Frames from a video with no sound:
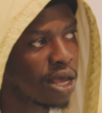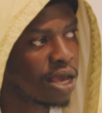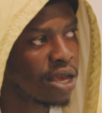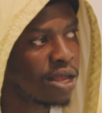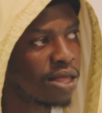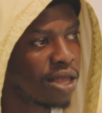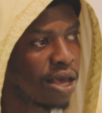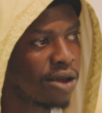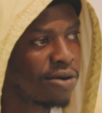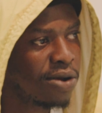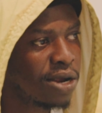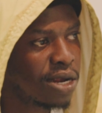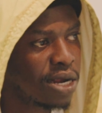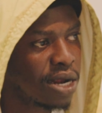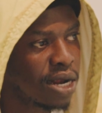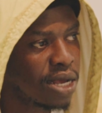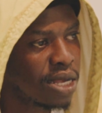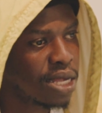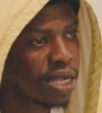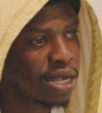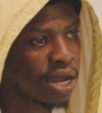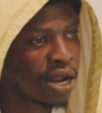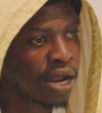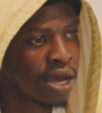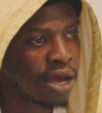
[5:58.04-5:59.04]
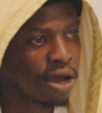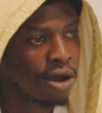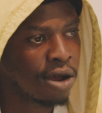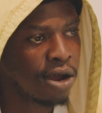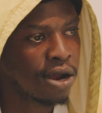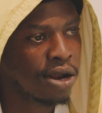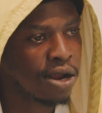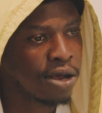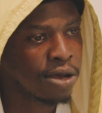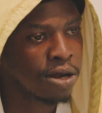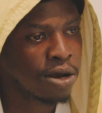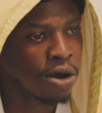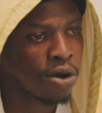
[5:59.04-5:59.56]
They reach their ceiling
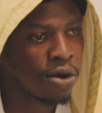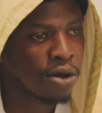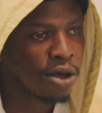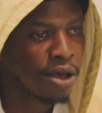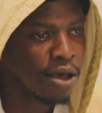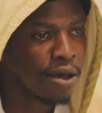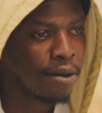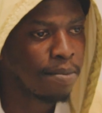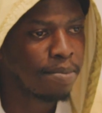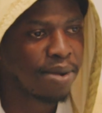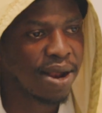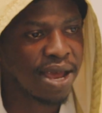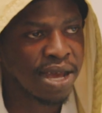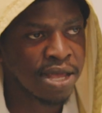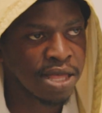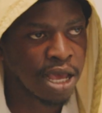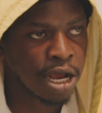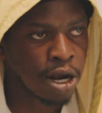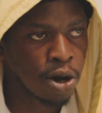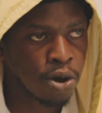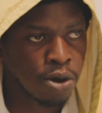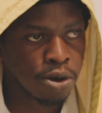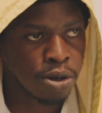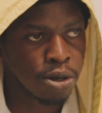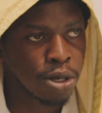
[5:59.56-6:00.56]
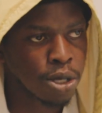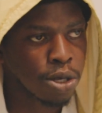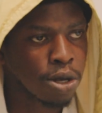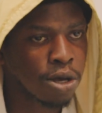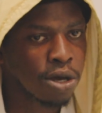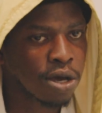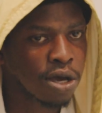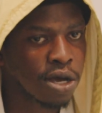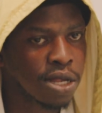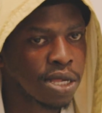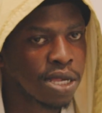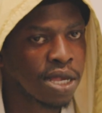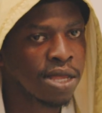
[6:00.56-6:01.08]
early, playing their local
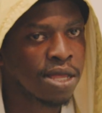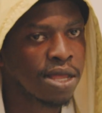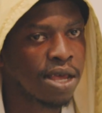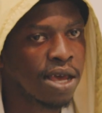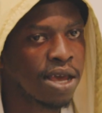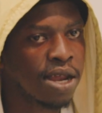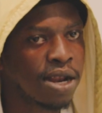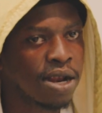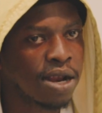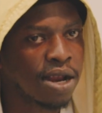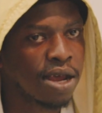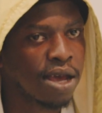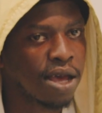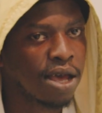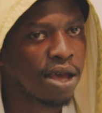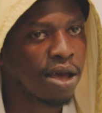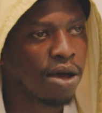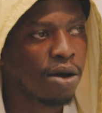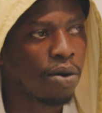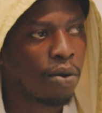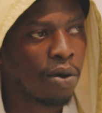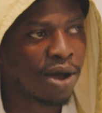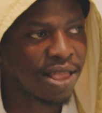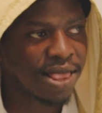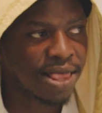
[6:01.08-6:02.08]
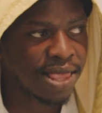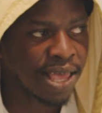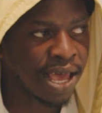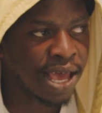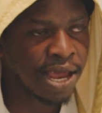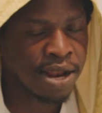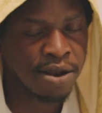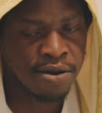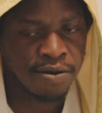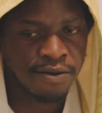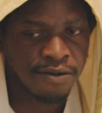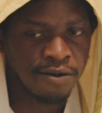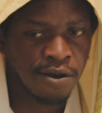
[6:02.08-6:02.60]
circuits, and then what
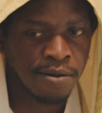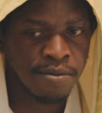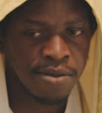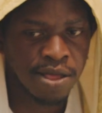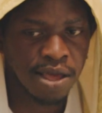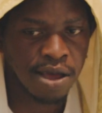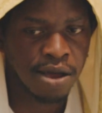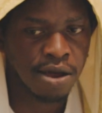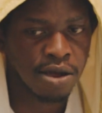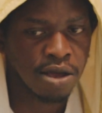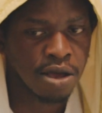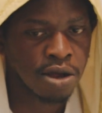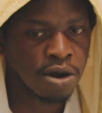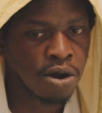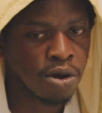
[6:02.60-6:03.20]
then from there,